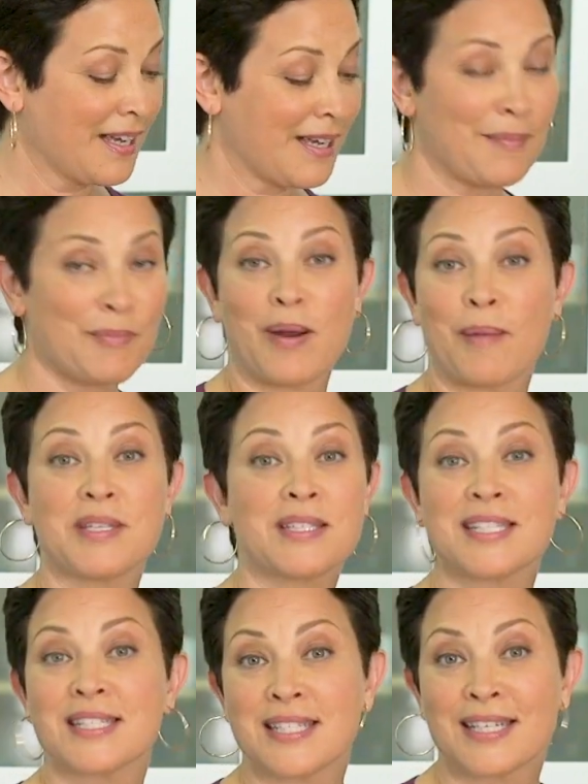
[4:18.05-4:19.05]
I'm just
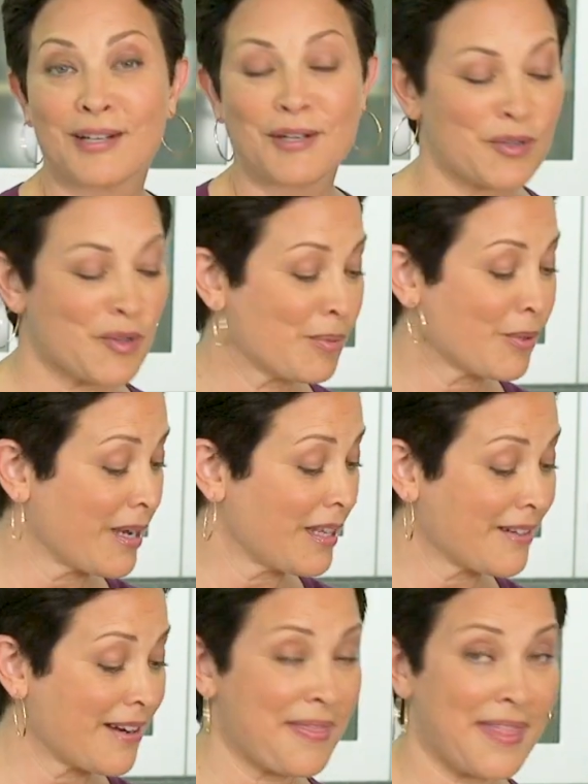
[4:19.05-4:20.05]
going to stick it under the
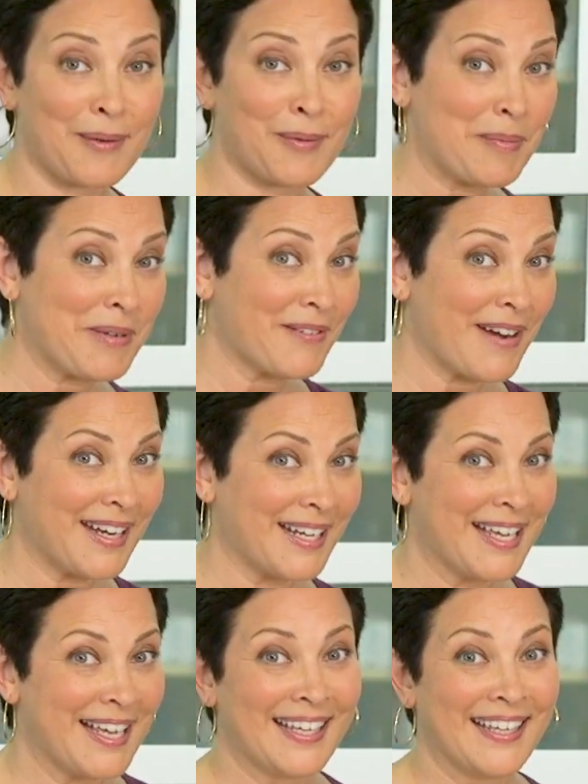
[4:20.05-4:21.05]
broiler and then it will be ready.
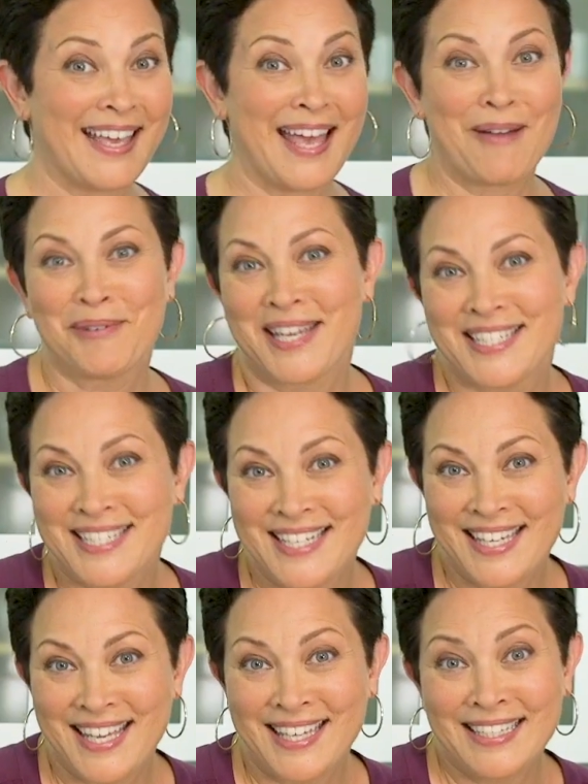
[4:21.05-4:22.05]
And we get to
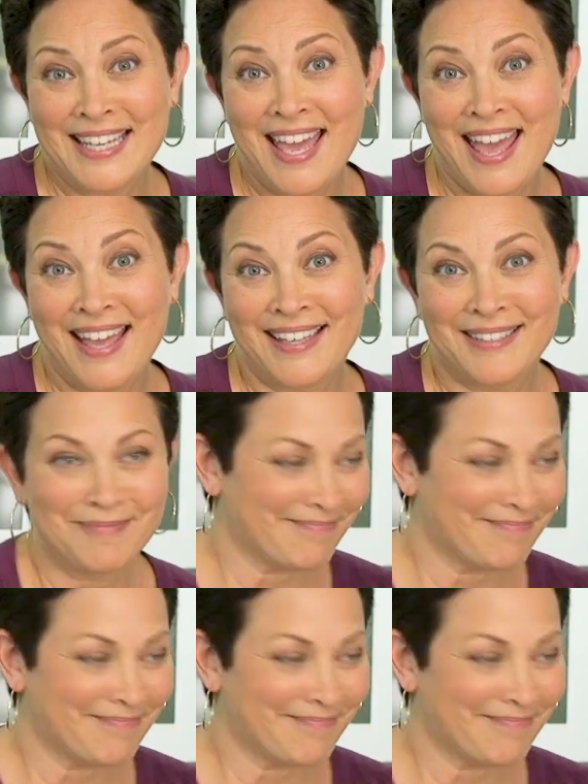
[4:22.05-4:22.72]
dig in. Yay!